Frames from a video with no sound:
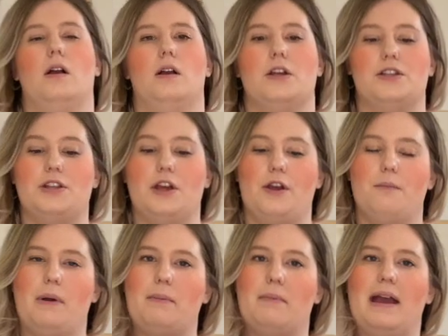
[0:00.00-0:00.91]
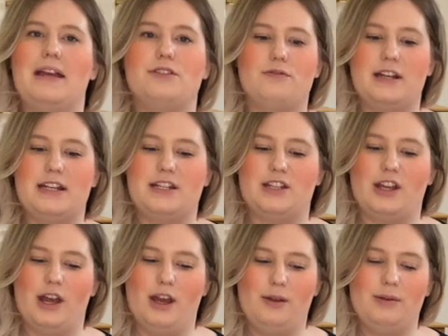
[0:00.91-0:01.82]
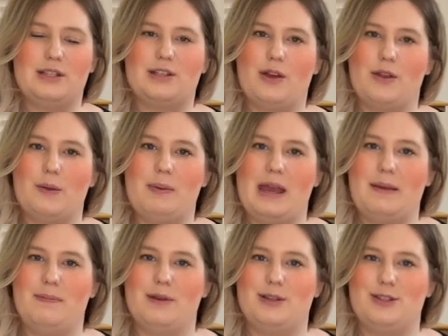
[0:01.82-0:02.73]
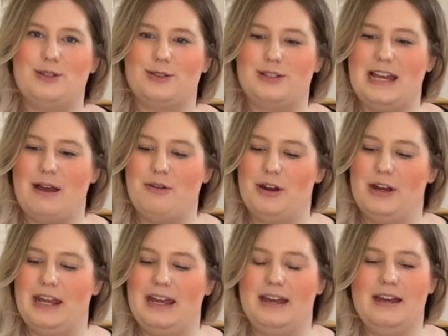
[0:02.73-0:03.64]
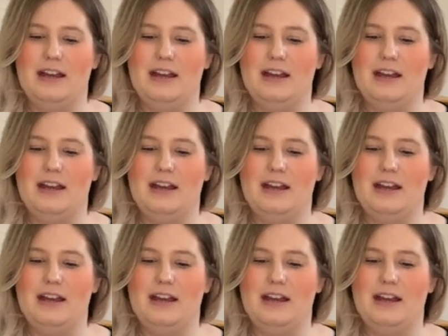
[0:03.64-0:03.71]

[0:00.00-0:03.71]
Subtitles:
So my mat is ready to go. It's got the paper stuck down on it.